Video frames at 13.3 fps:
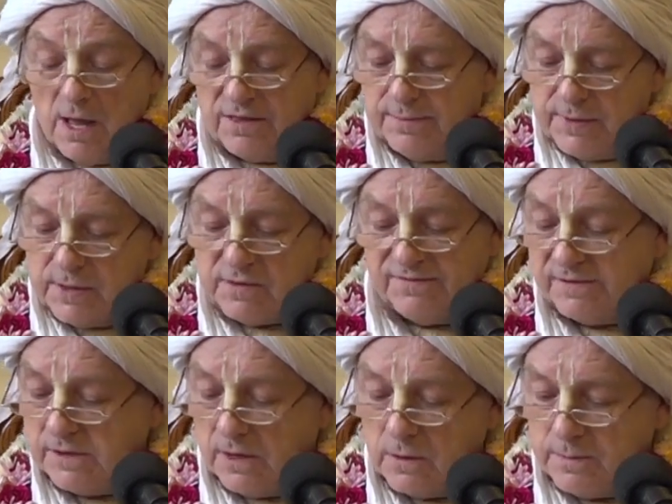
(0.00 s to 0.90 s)
The
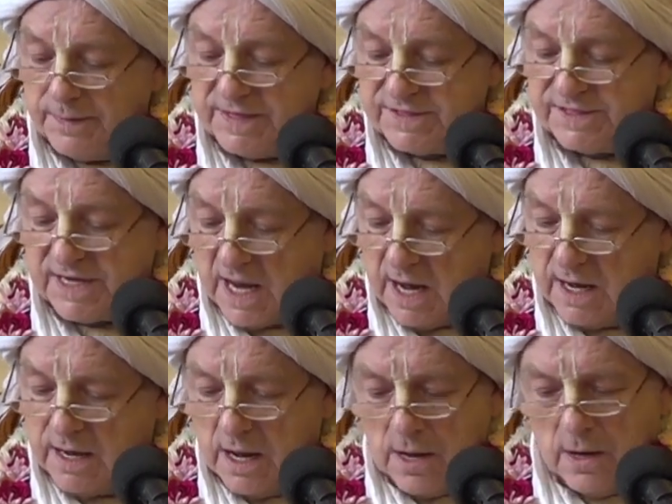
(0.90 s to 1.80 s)
beautiful gopis
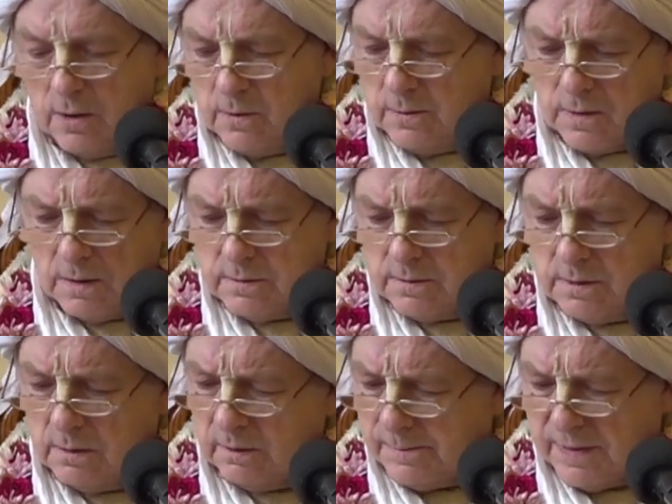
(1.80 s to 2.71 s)
said,
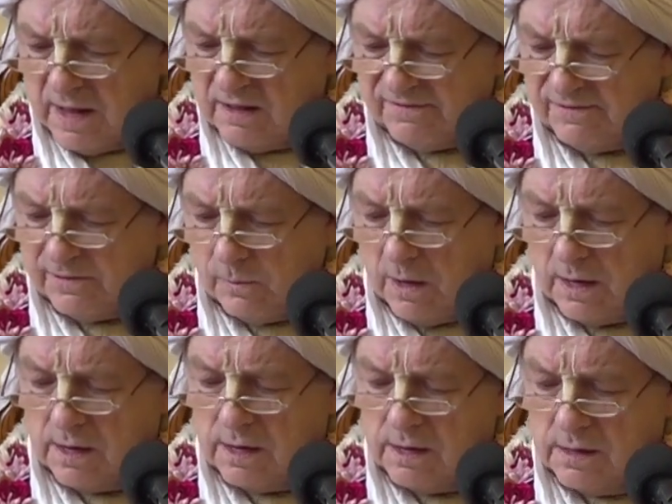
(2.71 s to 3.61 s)
O powerful
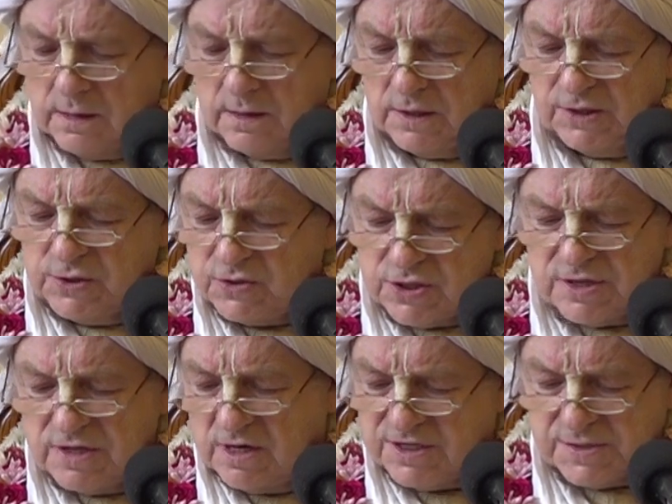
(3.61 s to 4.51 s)
one, you
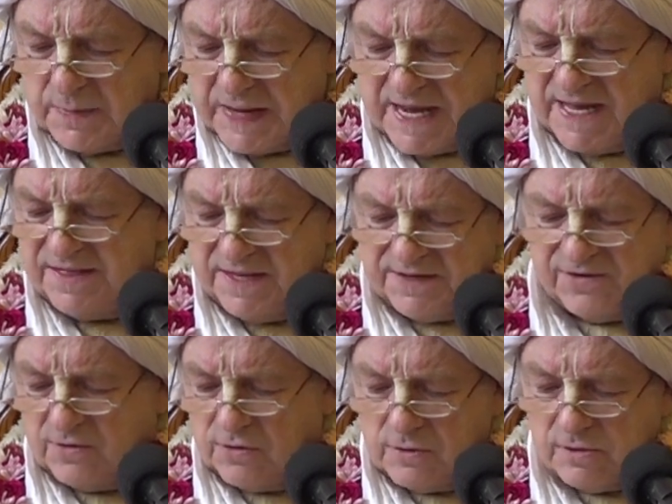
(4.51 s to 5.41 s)
should not speak in this
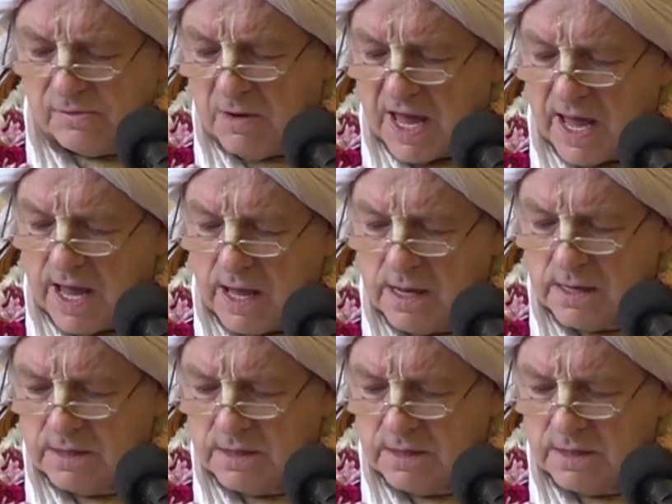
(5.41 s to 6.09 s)
cruel way.